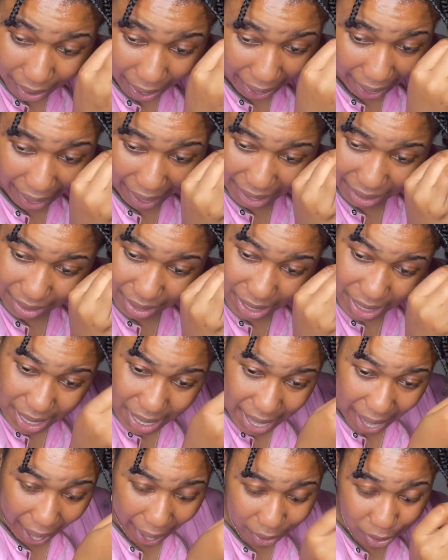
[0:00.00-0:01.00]

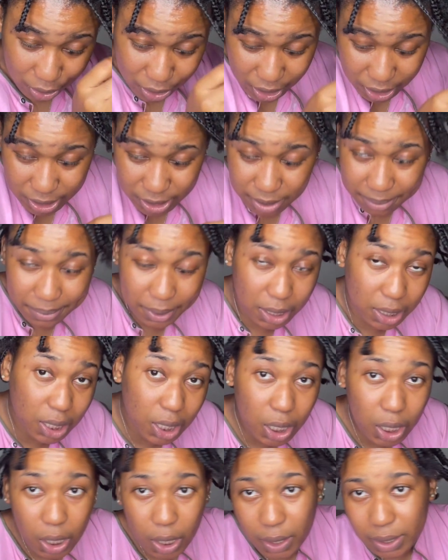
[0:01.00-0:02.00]
I ordered some
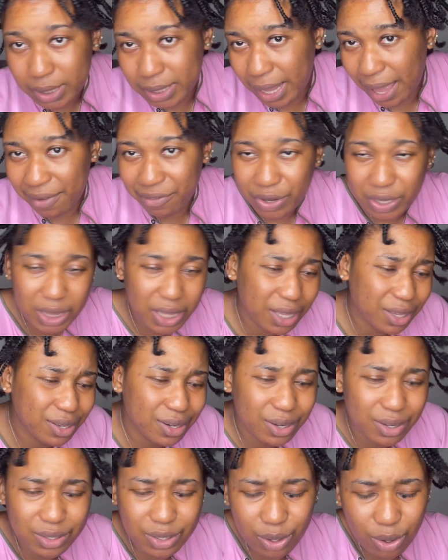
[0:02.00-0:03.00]
clothes, everything,
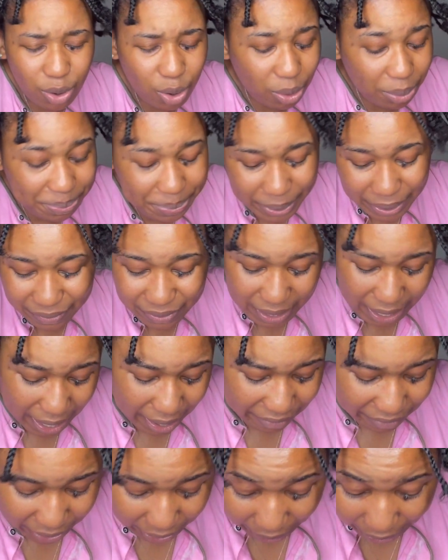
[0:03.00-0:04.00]
the whole birthday
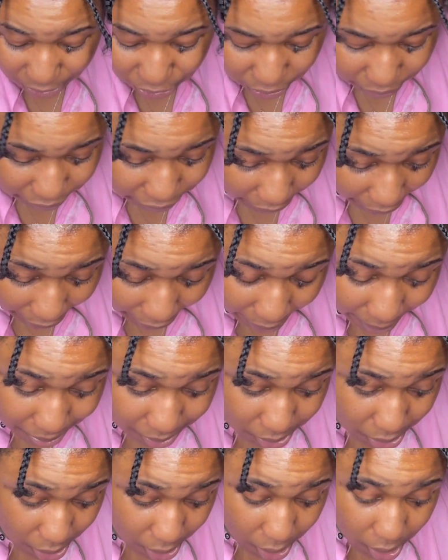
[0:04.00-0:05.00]
vacation vibes,